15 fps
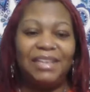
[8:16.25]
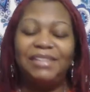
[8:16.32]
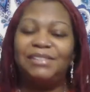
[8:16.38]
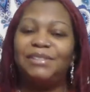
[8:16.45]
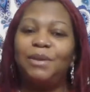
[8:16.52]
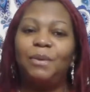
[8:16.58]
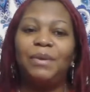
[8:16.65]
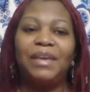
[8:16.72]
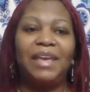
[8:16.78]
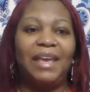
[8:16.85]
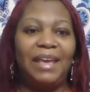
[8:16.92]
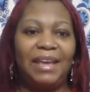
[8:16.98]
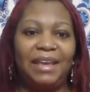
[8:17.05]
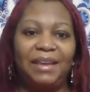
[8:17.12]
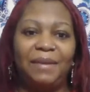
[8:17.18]
It's
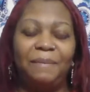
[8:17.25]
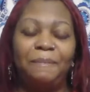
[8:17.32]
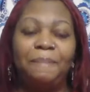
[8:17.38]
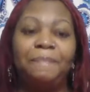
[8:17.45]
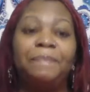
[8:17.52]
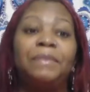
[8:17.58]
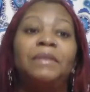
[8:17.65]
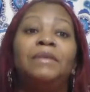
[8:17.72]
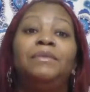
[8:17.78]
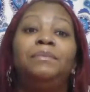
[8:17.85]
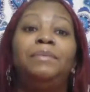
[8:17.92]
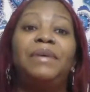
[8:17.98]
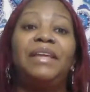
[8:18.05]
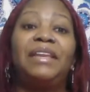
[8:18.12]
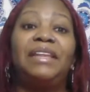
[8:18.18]
okay.
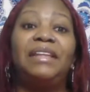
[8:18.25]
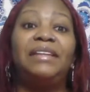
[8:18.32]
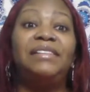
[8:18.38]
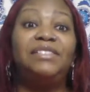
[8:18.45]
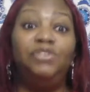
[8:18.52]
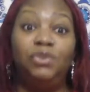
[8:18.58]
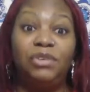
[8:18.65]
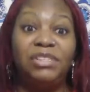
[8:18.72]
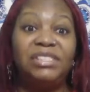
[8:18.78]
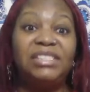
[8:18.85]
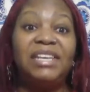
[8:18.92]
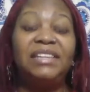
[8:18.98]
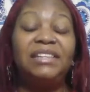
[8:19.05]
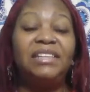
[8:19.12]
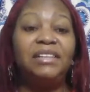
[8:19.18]
But you can
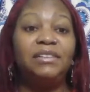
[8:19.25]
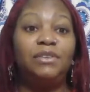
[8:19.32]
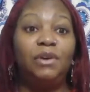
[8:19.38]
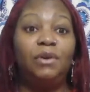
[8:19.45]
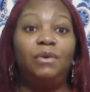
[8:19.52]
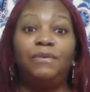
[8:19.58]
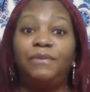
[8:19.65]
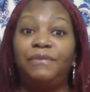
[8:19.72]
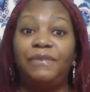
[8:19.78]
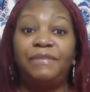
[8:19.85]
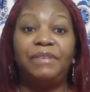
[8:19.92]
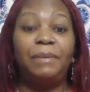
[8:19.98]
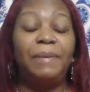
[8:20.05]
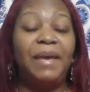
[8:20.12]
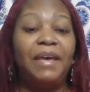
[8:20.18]
set the goal for
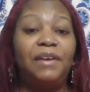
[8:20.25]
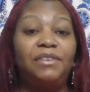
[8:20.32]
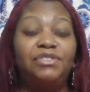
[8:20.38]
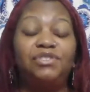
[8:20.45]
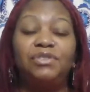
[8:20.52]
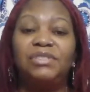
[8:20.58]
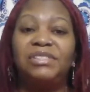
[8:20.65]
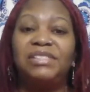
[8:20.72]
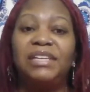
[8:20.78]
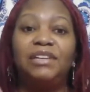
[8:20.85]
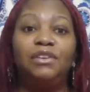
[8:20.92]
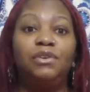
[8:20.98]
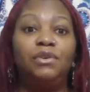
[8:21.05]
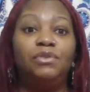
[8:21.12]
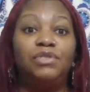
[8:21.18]
50 pounds. You can set
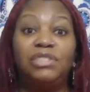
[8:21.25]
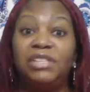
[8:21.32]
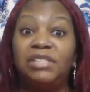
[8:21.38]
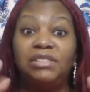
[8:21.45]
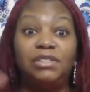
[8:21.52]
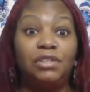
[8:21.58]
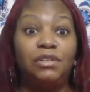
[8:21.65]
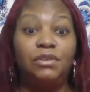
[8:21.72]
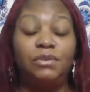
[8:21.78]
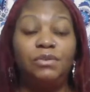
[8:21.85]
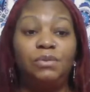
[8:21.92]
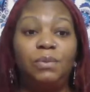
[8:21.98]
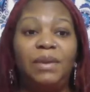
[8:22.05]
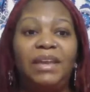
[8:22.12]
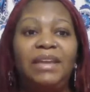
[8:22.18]
the goal just to
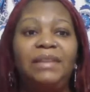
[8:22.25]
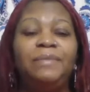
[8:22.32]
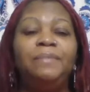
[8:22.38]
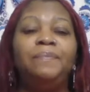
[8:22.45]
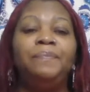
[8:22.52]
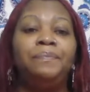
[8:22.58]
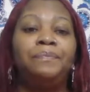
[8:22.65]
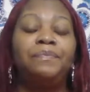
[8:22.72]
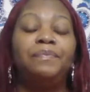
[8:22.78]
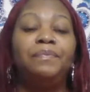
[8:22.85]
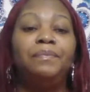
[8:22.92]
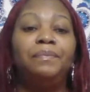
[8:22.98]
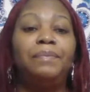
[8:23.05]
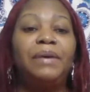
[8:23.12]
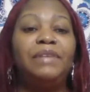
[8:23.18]
lose weight.
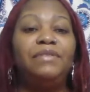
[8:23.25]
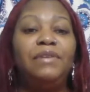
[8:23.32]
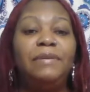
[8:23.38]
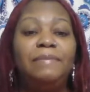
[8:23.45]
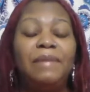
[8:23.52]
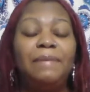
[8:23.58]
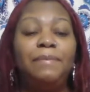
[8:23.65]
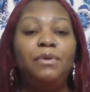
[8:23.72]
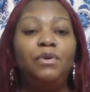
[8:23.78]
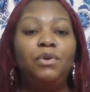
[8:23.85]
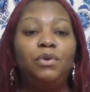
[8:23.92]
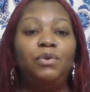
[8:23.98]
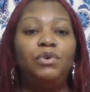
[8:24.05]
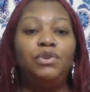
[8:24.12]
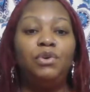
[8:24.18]
But remember
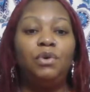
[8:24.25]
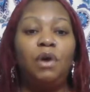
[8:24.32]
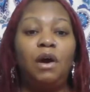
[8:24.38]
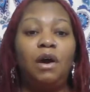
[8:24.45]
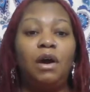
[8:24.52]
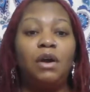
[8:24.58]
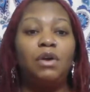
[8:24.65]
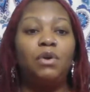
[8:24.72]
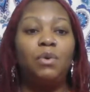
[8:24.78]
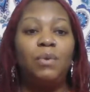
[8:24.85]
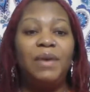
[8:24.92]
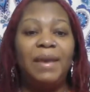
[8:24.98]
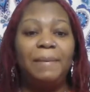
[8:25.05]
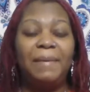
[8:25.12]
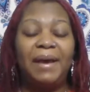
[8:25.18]
who you are.
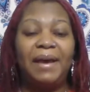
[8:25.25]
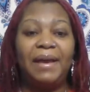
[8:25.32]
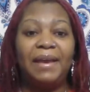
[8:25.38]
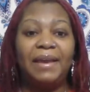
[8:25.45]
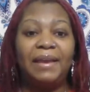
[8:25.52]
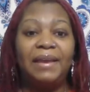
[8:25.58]
Who am I?